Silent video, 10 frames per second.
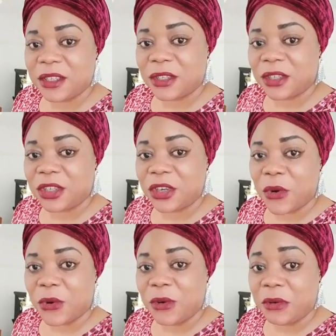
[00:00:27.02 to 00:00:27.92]

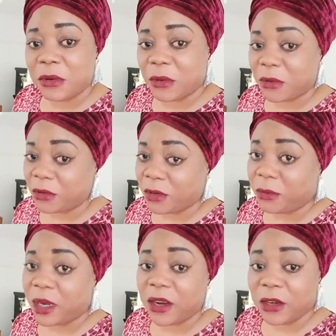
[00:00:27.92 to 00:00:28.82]
show. Could be
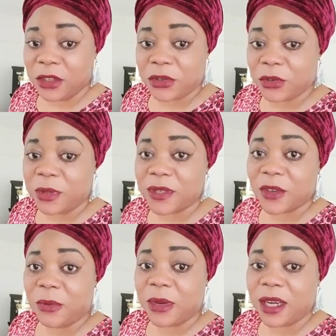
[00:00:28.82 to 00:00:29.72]
lunch, could be
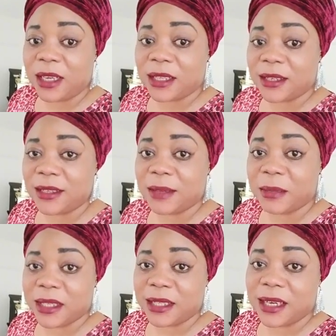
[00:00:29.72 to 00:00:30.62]
supper, it doesn't
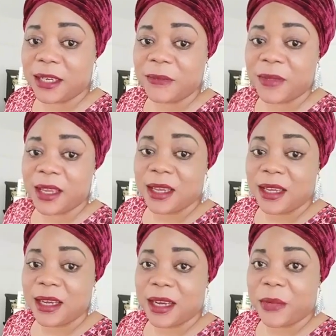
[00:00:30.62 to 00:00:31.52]
matter.
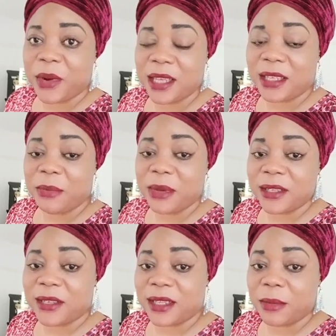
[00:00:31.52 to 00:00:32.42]
It really depends
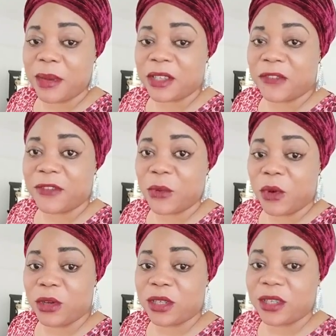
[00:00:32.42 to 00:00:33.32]
on the part of the
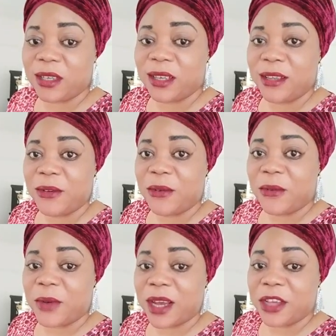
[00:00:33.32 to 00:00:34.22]
world
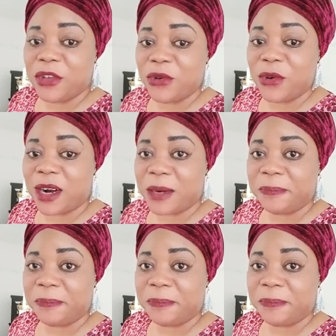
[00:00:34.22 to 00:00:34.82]
where you are.